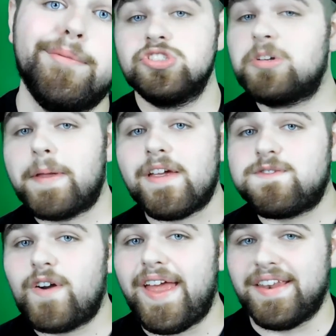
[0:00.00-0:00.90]
So be
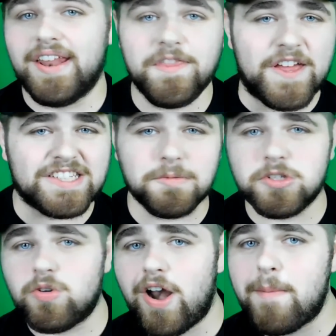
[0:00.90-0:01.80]
a friend and hit that
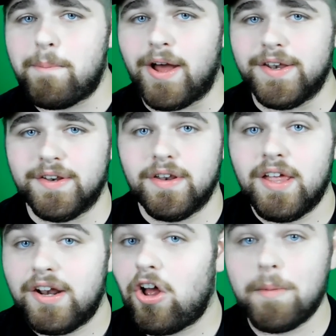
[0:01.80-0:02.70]
subscribe
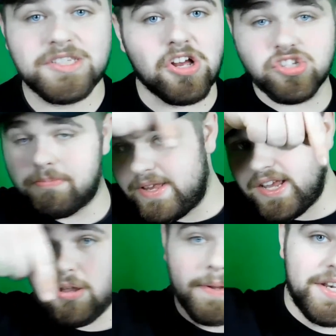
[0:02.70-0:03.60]
button. And all the social
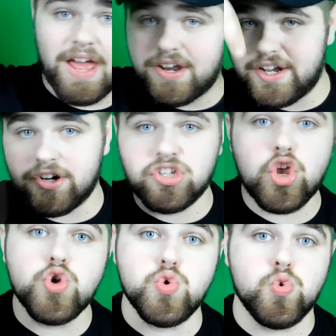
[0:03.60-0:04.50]
media will be down here
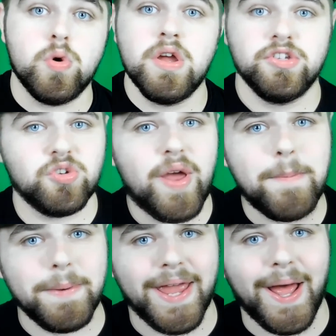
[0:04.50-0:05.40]
too. So hit me